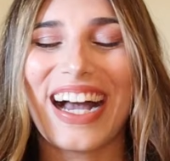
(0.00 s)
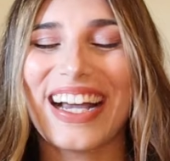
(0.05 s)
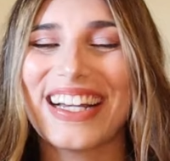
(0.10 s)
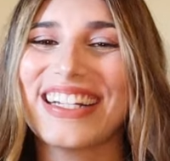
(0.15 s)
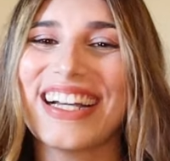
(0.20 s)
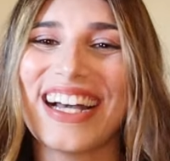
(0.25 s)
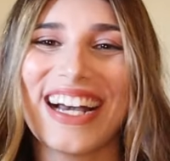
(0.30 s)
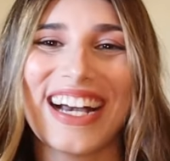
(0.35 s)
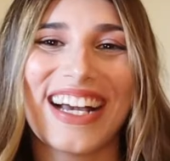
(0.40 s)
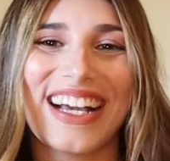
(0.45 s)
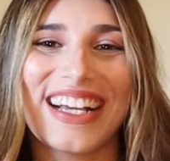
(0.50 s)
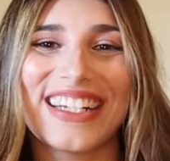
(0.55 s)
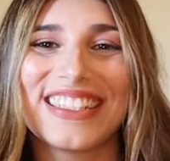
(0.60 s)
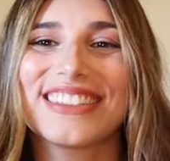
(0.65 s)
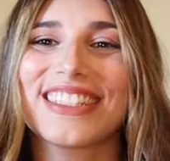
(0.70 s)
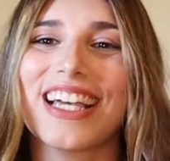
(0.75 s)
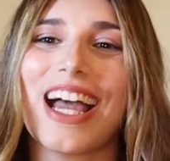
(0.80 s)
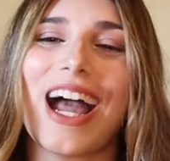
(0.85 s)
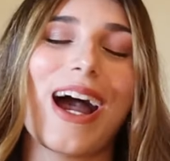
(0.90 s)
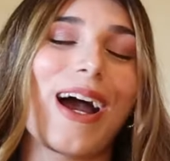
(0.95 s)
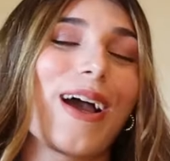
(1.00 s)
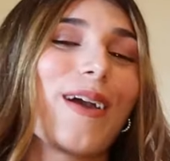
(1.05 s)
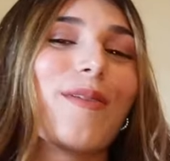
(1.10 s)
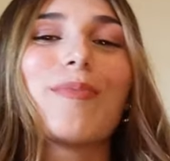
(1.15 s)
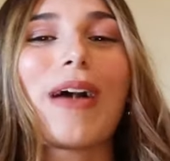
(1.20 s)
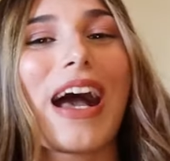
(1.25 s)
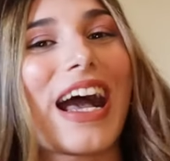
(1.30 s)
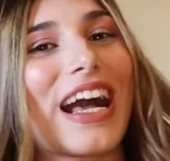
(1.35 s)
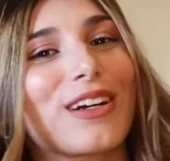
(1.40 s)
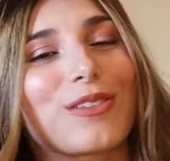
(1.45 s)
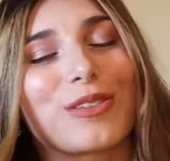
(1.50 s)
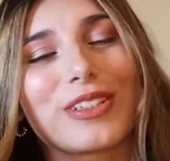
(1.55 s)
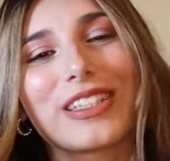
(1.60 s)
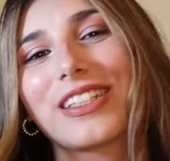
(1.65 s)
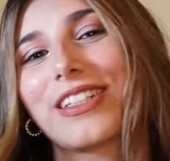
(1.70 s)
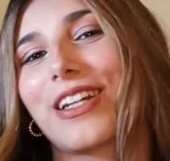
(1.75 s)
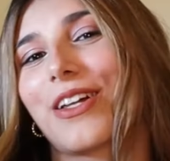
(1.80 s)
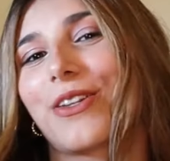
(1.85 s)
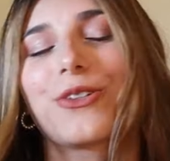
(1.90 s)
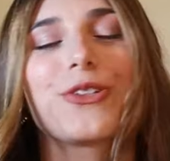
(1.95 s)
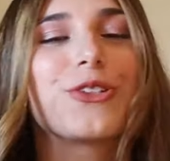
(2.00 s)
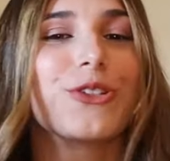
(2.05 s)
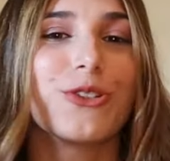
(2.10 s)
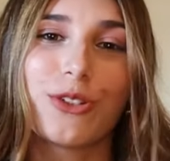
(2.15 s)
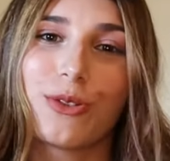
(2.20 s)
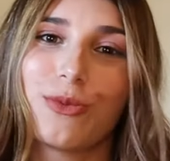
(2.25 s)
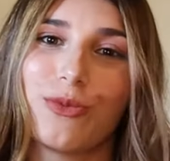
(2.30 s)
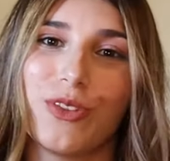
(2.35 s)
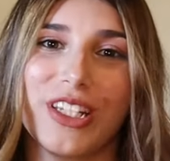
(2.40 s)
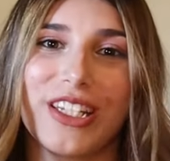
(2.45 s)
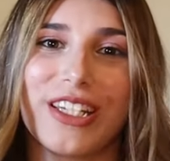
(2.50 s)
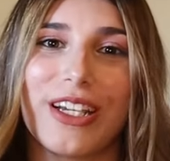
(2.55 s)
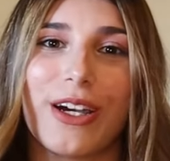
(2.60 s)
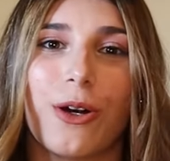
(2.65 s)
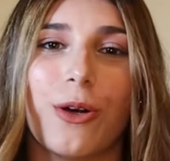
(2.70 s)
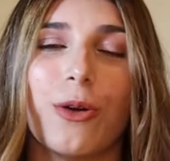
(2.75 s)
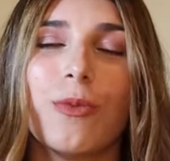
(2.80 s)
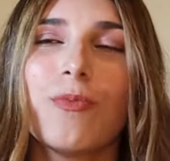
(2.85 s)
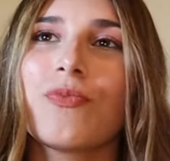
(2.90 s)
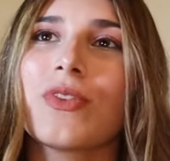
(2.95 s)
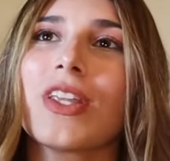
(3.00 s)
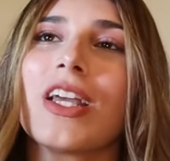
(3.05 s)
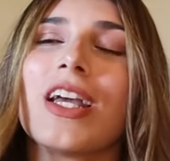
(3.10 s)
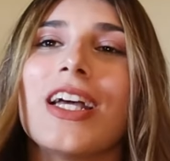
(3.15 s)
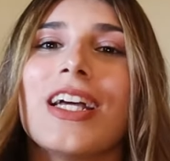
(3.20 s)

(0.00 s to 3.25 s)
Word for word: Hi guys, I'm back with another YouTube video.